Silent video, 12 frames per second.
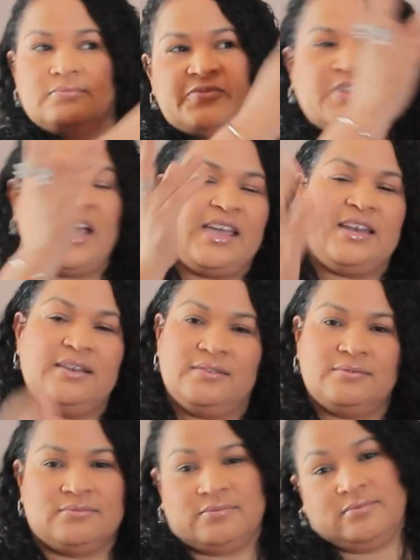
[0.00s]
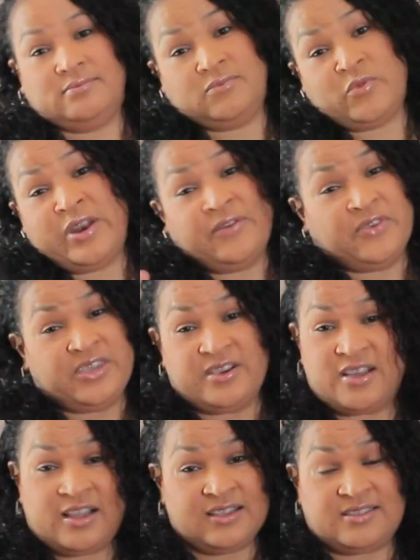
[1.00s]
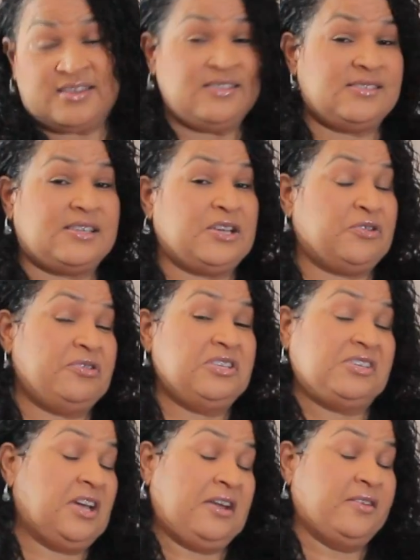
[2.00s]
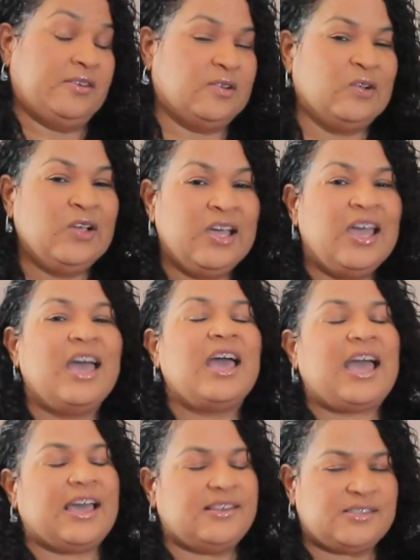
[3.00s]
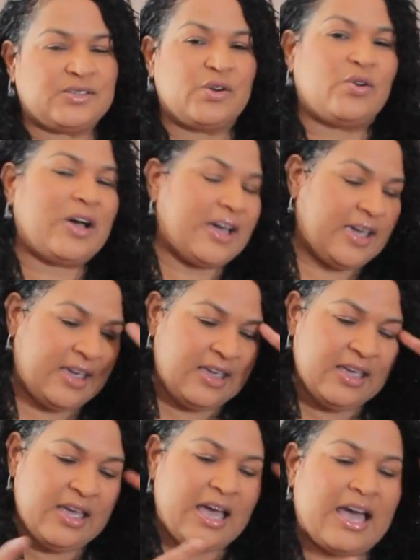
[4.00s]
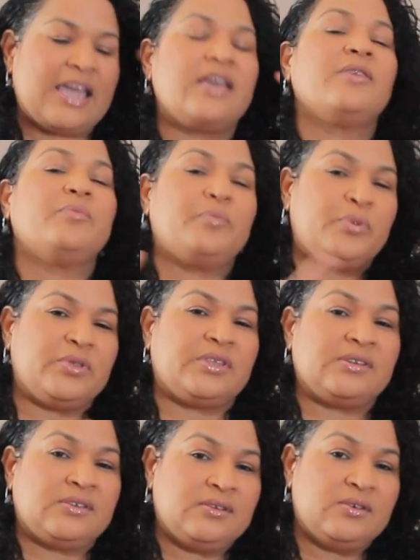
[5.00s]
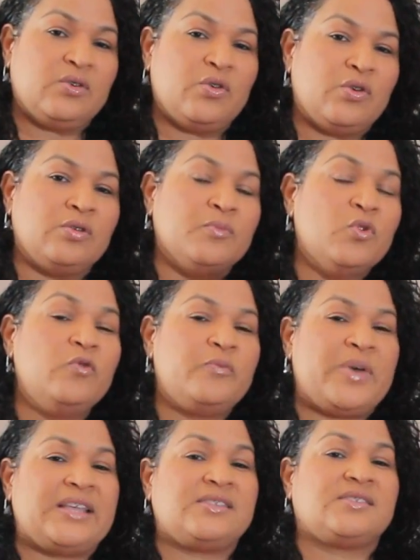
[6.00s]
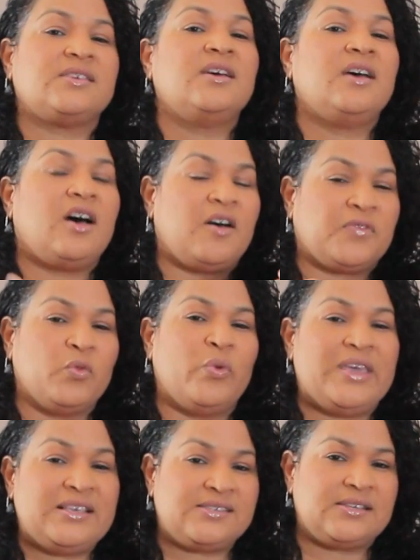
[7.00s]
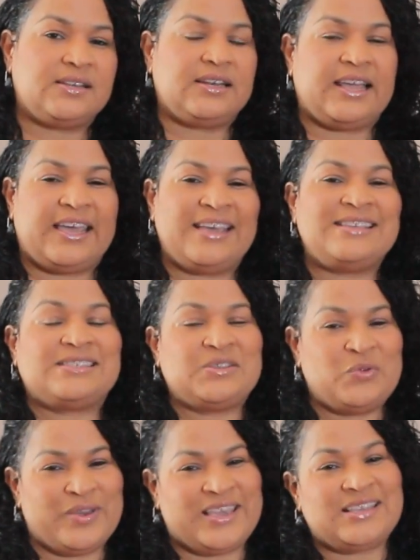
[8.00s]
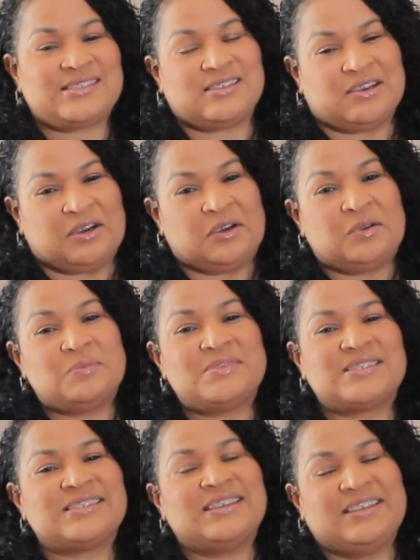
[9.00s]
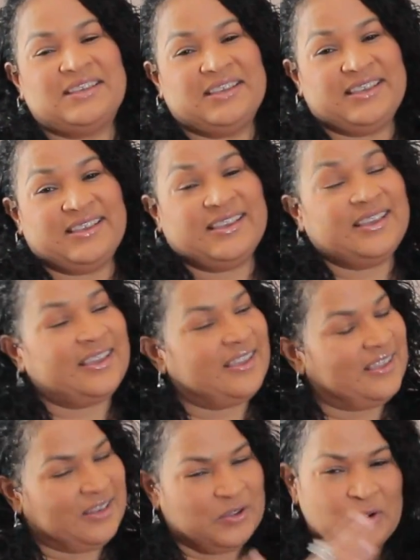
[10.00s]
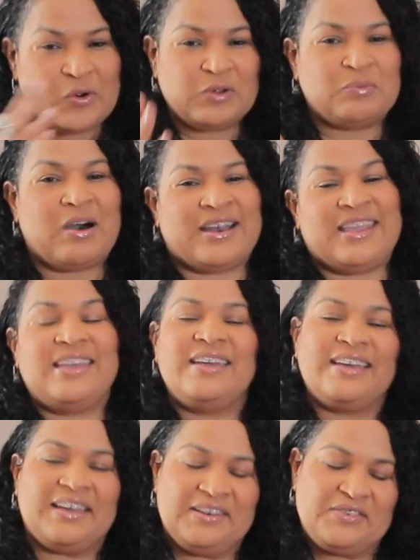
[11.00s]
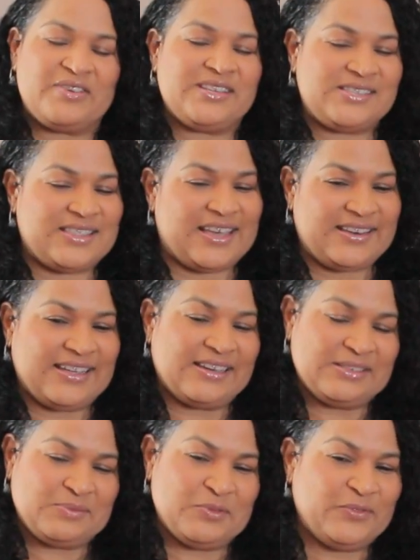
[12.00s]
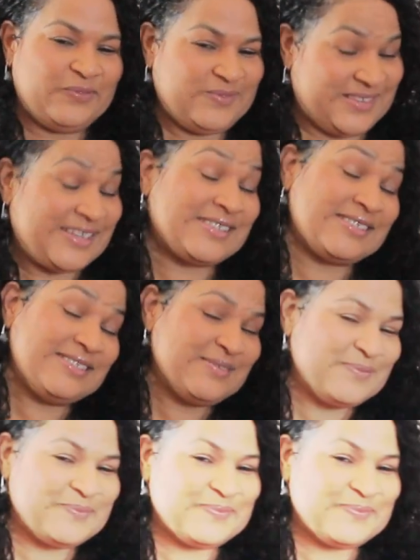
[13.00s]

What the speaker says: flying, whatever you call it, insect creature, I don't know. And so I put the whole movements of the wings and the legs, the waist, the arms, the whole body, and created that dance move. Yes.